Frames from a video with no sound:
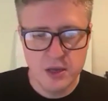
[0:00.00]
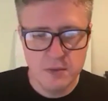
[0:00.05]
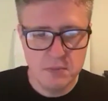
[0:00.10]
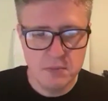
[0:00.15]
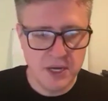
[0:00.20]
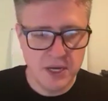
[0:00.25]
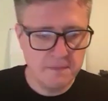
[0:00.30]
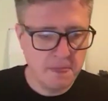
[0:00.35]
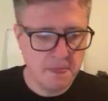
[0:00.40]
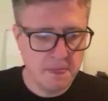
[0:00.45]

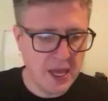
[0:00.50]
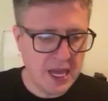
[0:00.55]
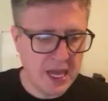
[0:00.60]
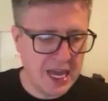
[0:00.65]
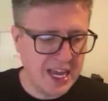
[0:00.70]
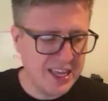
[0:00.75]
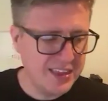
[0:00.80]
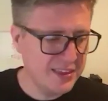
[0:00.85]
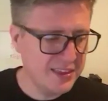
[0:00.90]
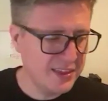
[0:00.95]
But
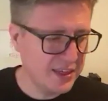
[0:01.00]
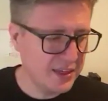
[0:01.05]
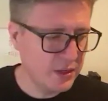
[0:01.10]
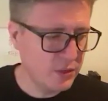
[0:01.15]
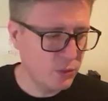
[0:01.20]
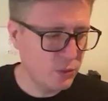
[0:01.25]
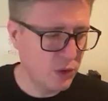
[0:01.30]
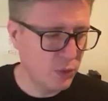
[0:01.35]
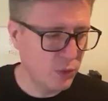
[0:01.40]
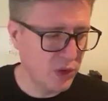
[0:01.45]
I think
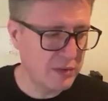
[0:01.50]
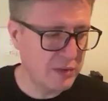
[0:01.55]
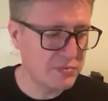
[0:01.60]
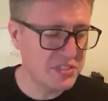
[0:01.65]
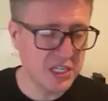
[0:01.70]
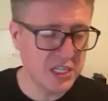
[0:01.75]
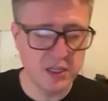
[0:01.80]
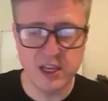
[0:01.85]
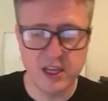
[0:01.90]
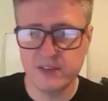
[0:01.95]
what, what I'm
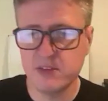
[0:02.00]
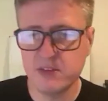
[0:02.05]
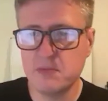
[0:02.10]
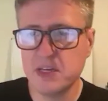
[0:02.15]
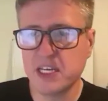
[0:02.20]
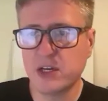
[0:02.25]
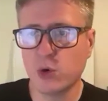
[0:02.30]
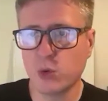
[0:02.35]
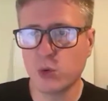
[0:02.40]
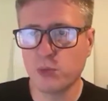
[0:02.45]
seeing a lot of the
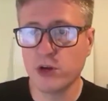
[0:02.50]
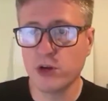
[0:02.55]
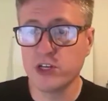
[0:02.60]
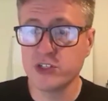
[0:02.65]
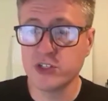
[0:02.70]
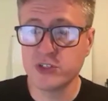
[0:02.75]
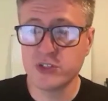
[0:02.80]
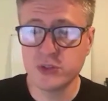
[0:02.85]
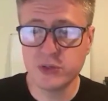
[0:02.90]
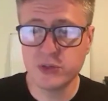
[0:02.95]
big
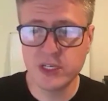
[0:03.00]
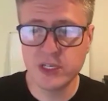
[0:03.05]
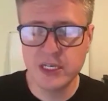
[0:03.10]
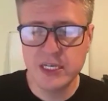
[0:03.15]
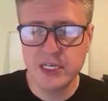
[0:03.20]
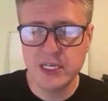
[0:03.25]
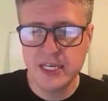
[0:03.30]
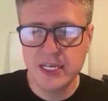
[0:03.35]
corporations doing